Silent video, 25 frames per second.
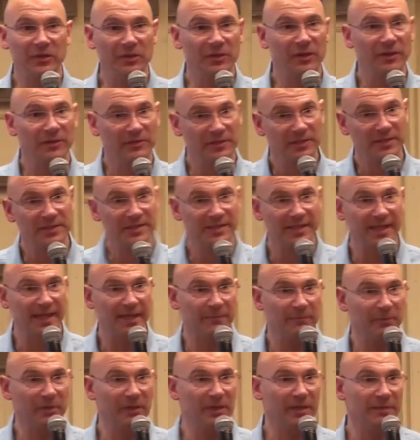you'd
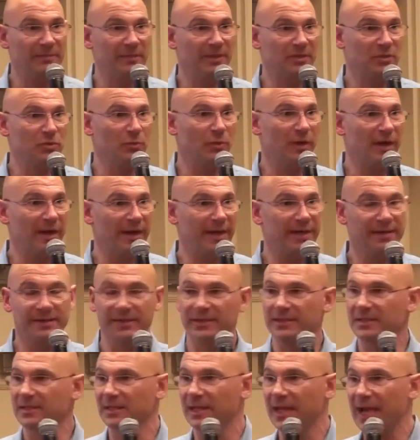understand pretty much why it
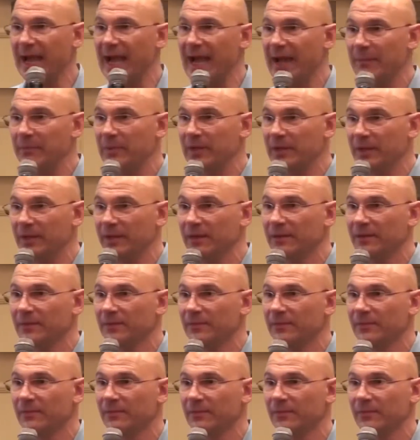doesn't happen
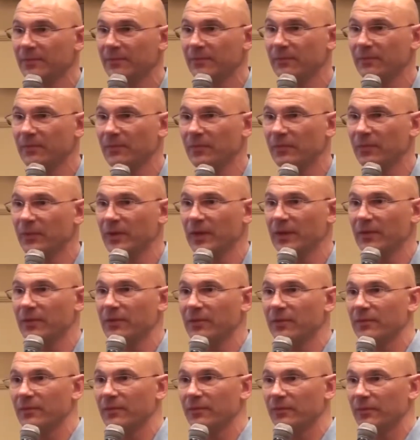
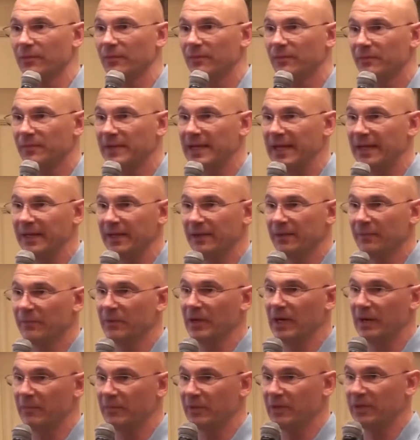with getting a
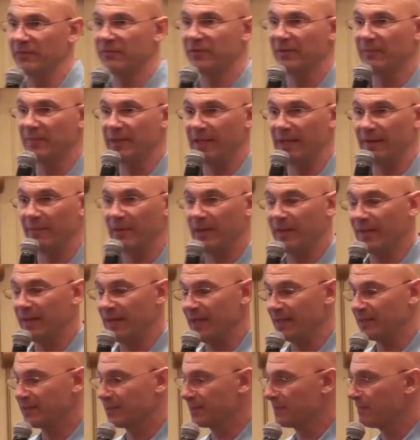property from the
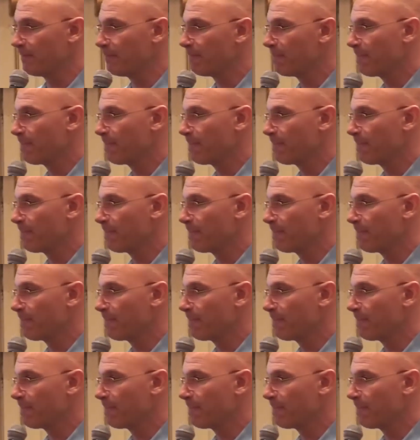MLS.